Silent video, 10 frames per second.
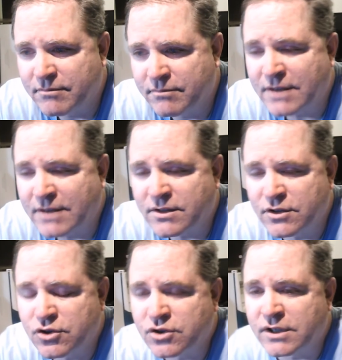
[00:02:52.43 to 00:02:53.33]

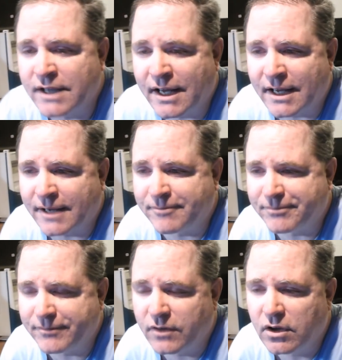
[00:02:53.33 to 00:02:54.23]
message today
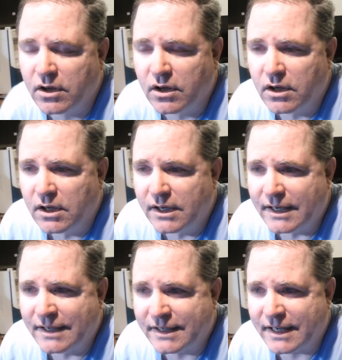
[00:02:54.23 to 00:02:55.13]

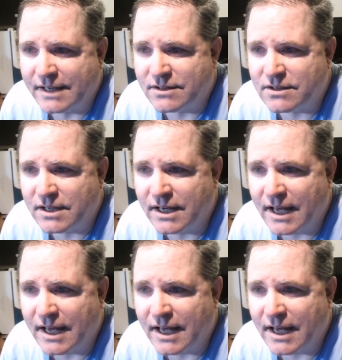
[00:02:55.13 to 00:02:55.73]
indicates